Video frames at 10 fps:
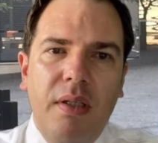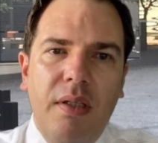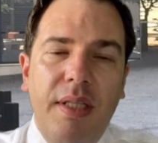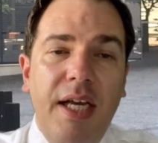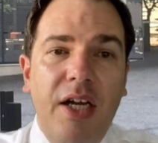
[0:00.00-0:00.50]

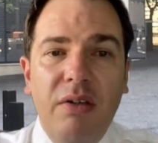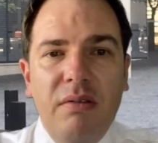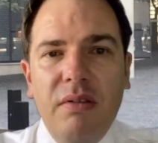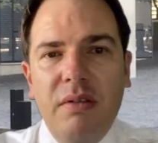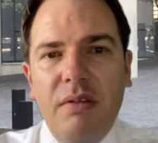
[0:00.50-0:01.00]
Now,
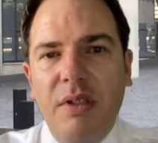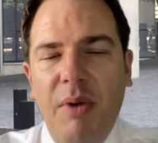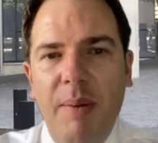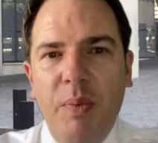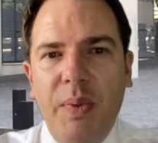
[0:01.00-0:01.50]
you
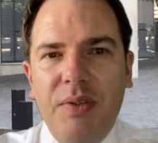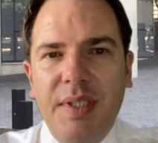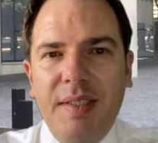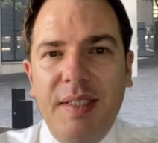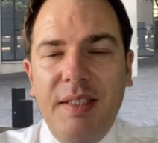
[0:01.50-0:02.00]
might be wondering,
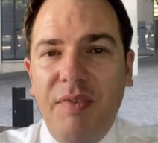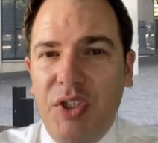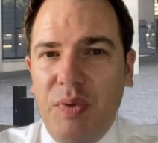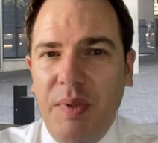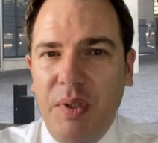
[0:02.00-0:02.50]
is a
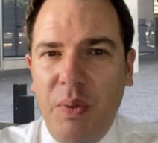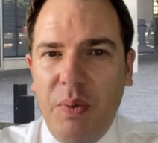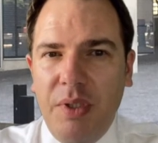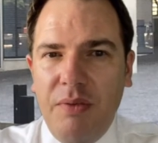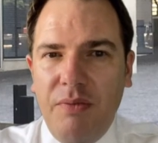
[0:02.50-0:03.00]
conviction
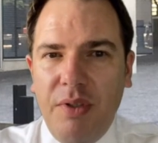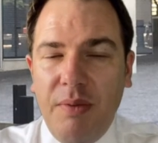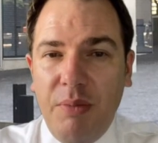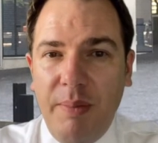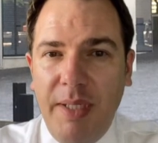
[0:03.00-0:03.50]
recorded for a
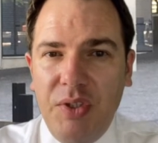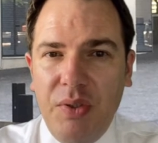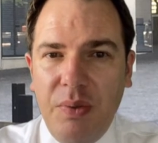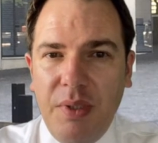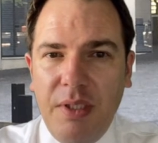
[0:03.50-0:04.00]
probation
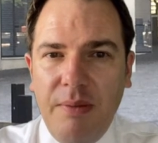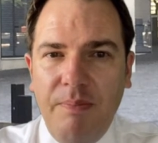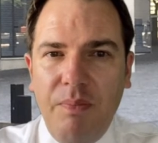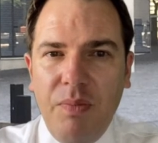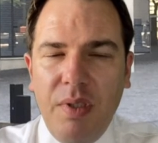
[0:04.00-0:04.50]
order?
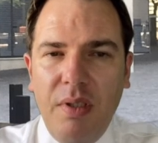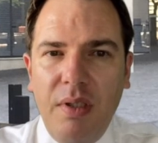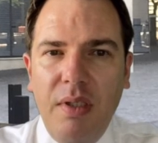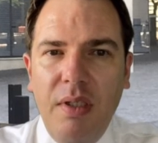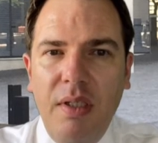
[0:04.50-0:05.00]

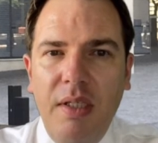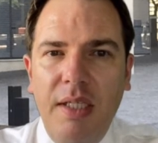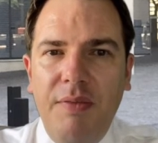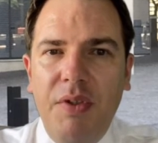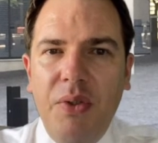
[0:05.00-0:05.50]

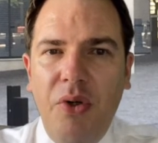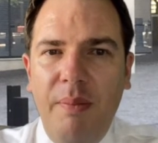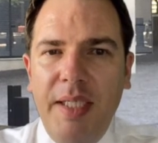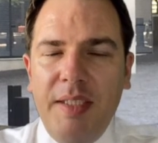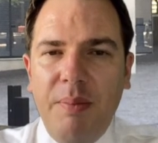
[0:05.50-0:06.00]
If the court
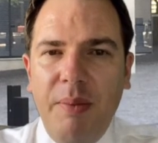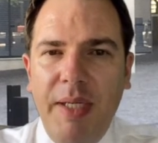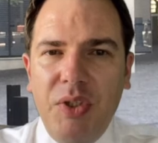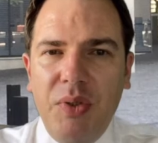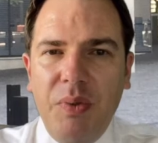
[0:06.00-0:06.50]
makes a
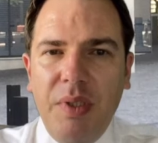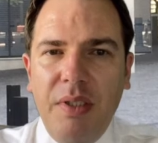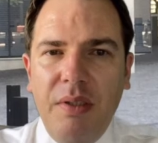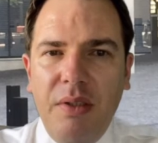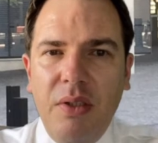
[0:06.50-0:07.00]
probation
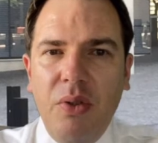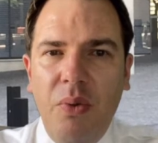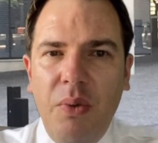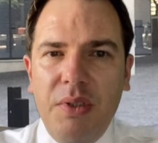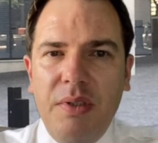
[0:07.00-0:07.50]
order, the
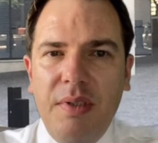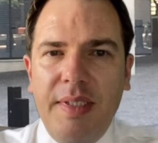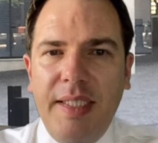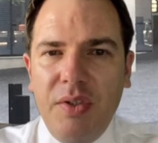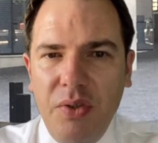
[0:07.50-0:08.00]
court
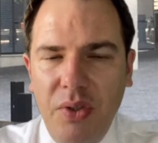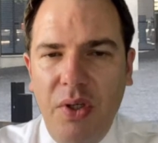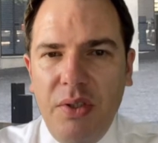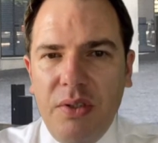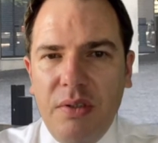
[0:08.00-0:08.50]
does
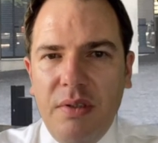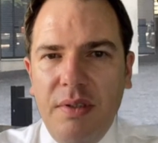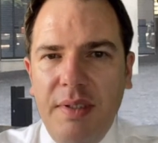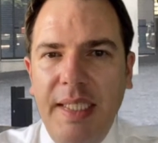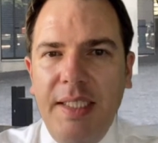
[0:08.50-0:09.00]
not
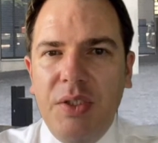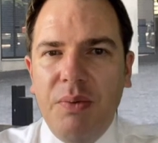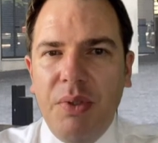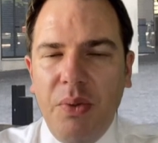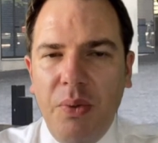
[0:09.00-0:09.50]
need to
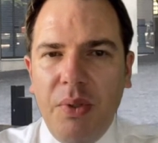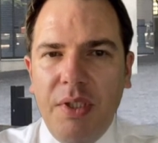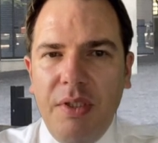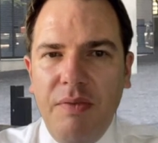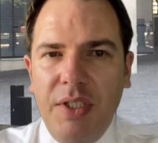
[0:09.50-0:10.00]
record a
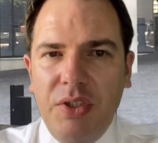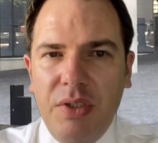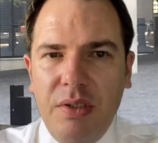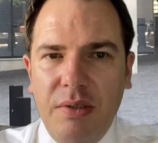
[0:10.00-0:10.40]
conviction.